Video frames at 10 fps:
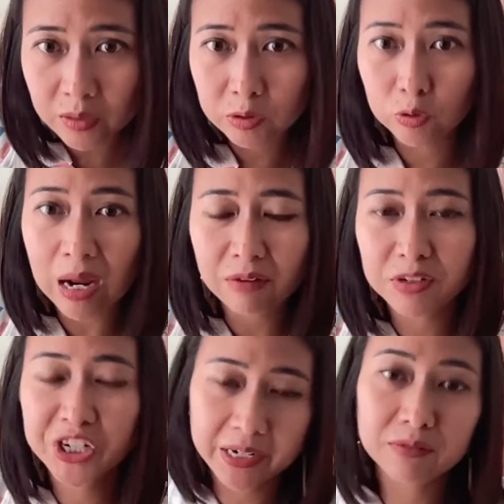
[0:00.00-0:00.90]
to have a
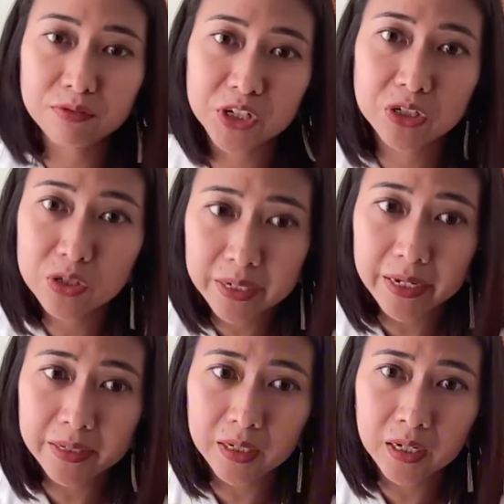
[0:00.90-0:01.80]
shared vision
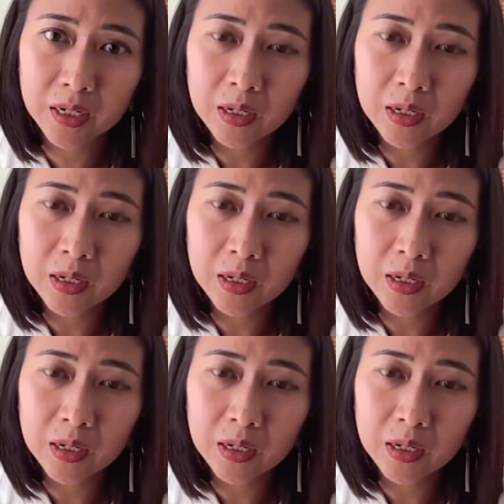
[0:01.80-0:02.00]
together.